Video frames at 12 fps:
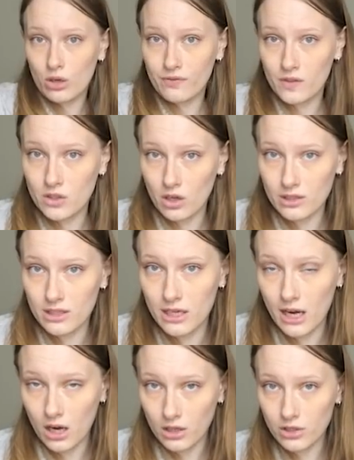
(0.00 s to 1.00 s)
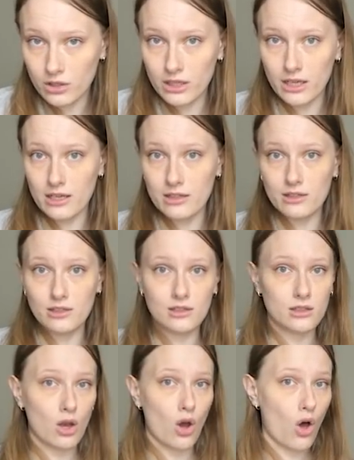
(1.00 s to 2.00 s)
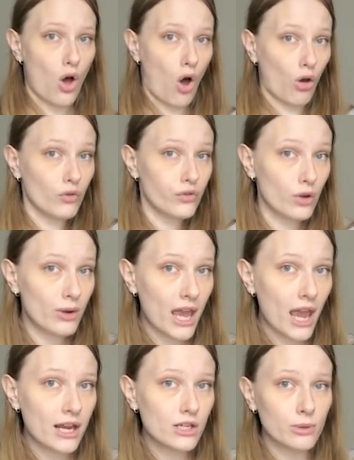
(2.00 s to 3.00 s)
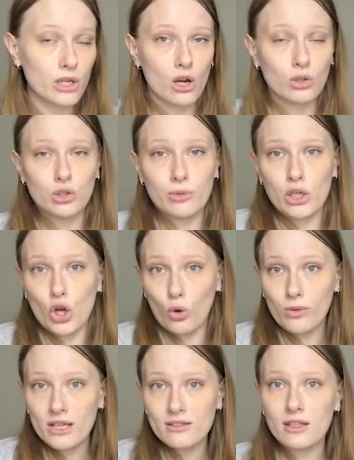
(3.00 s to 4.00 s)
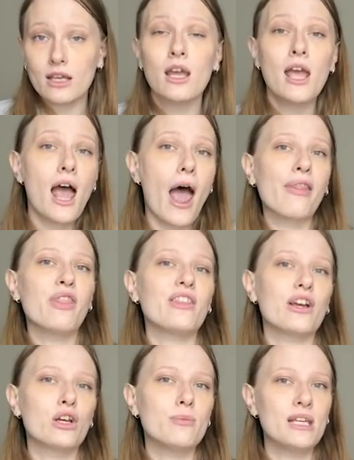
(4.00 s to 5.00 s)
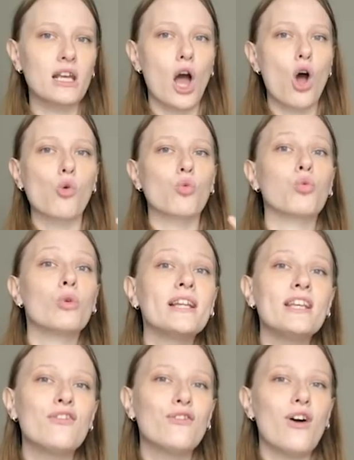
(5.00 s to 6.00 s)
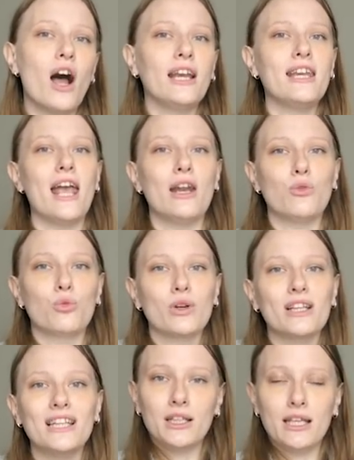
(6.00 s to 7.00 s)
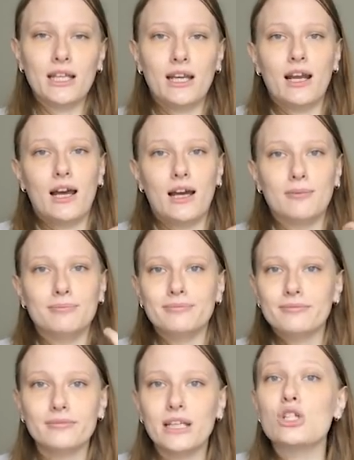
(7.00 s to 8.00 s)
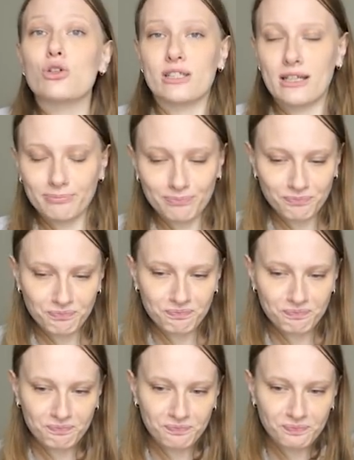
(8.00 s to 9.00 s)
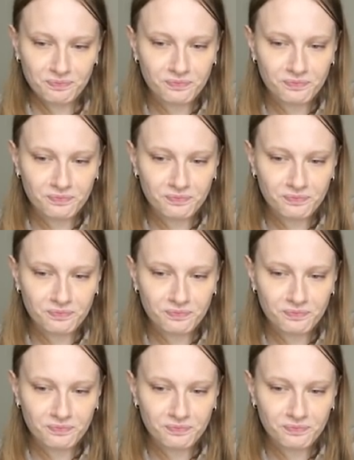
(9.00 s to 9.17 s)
if the Darcy character is also gay? Do we know this? Like, I think that could be really fun and really cute and really